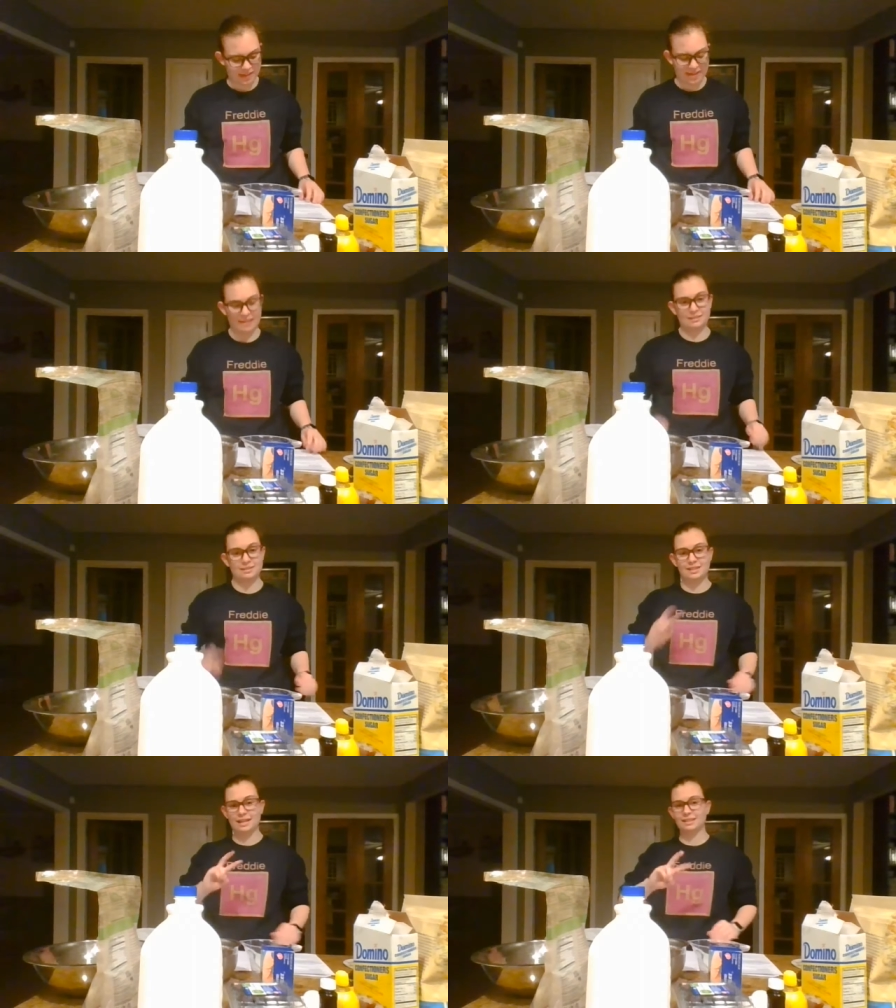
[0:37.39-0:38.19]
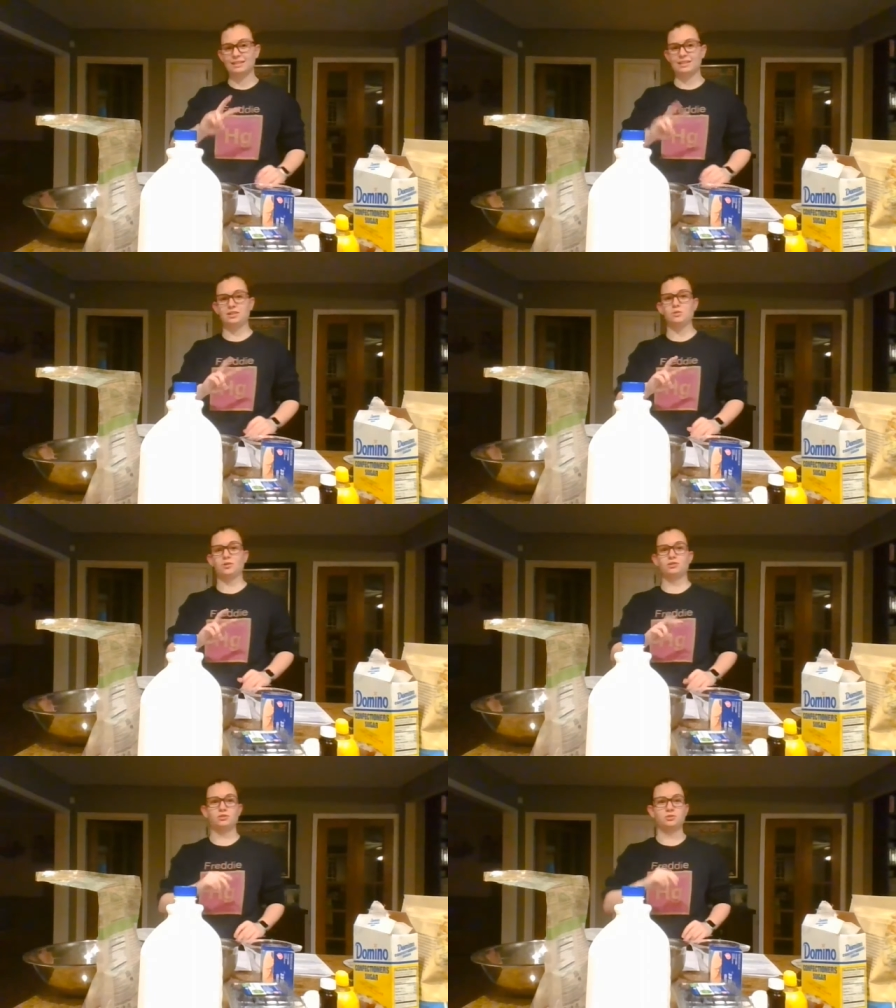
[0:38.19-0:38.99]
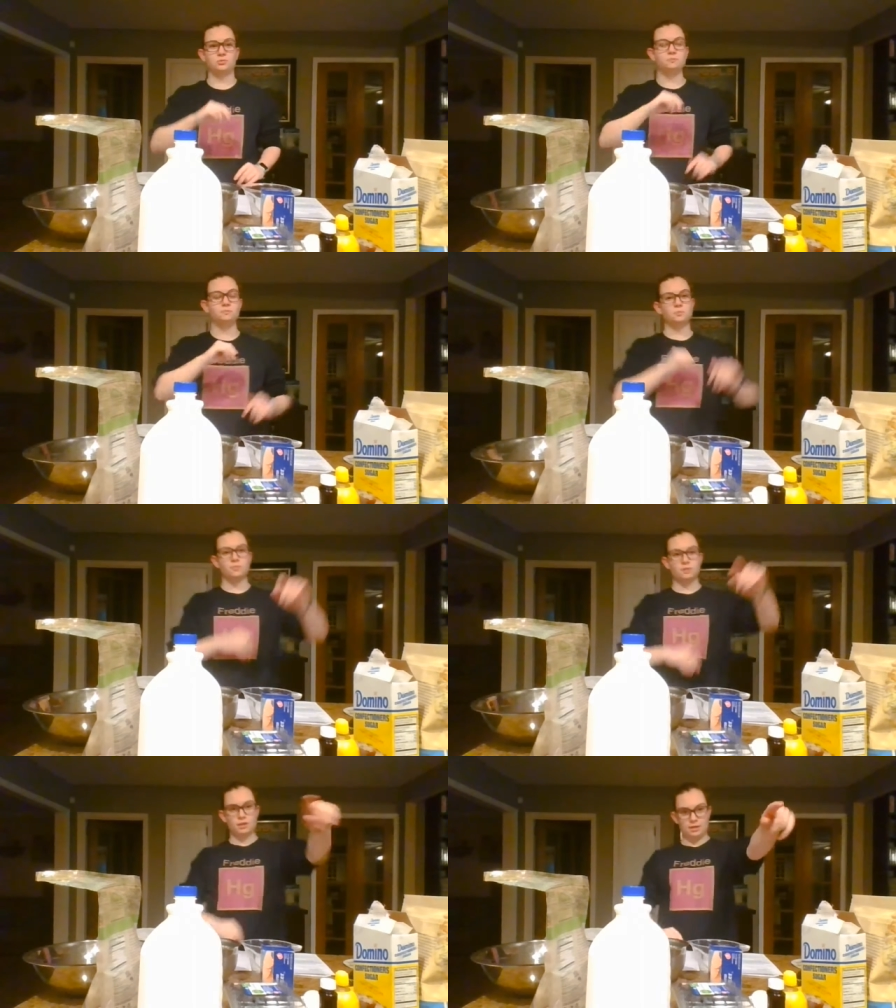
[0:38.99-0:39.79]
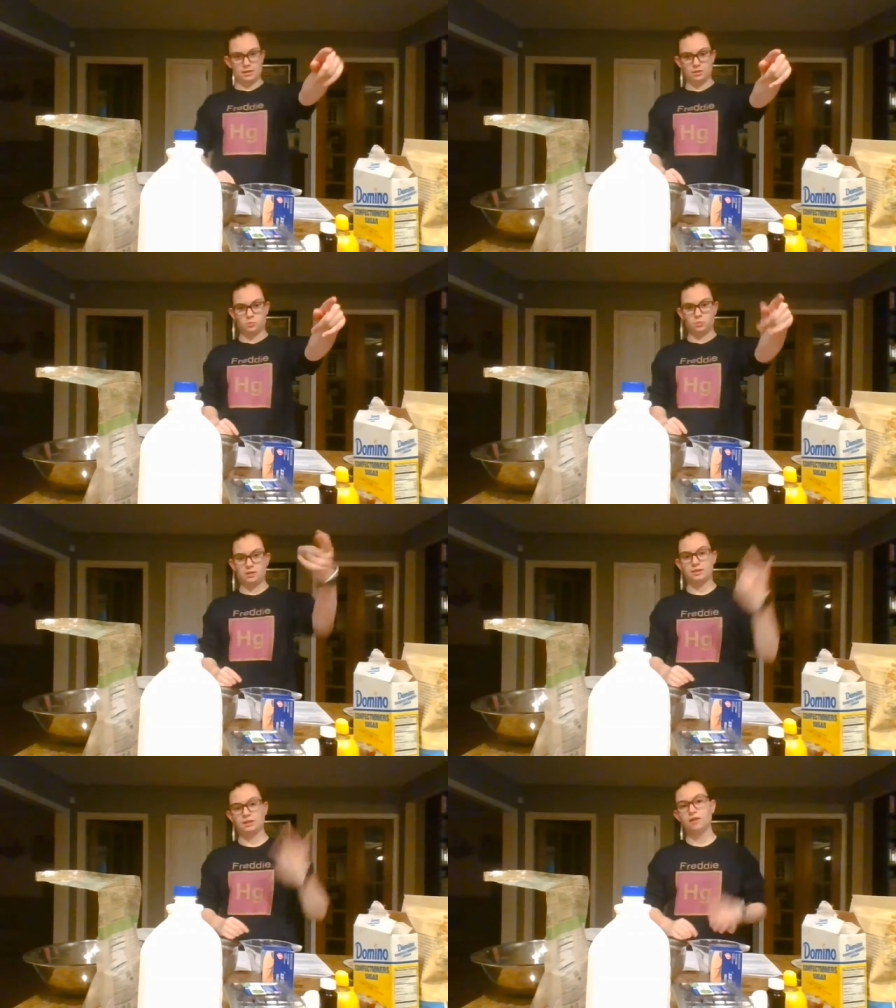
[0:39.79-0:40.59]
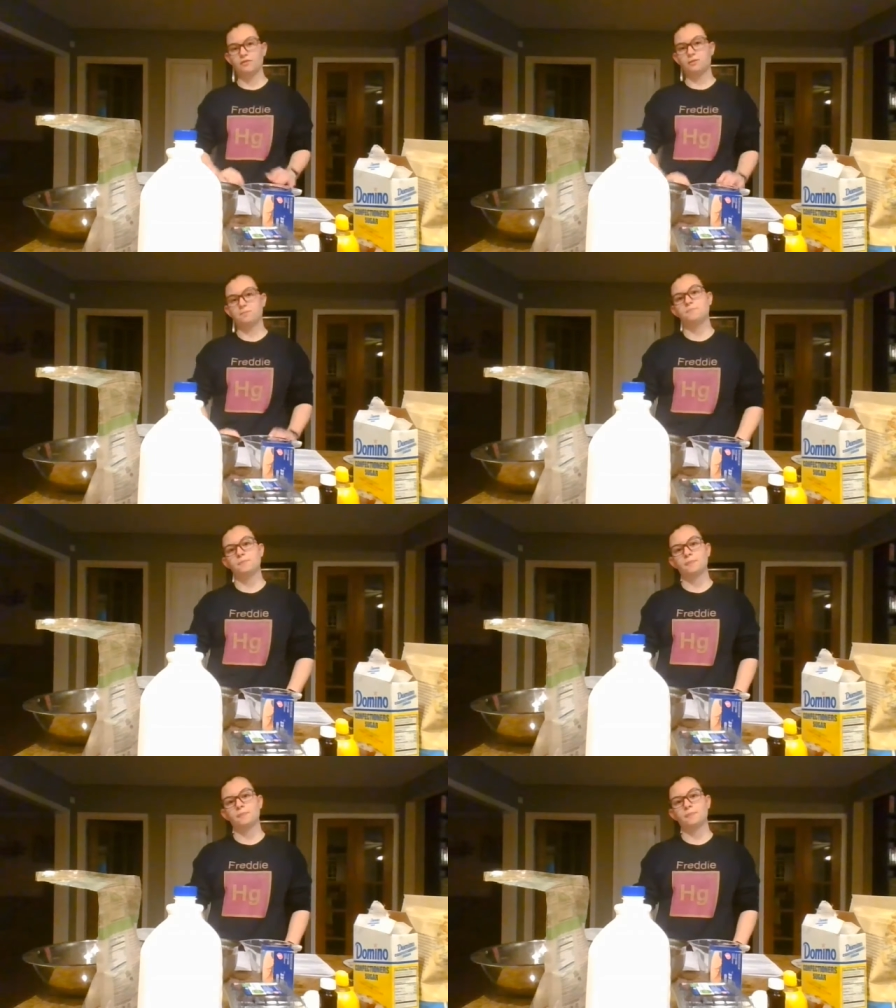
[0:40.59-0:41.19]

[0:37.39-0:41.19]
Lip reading: And second thing you want to do is preheat the oven.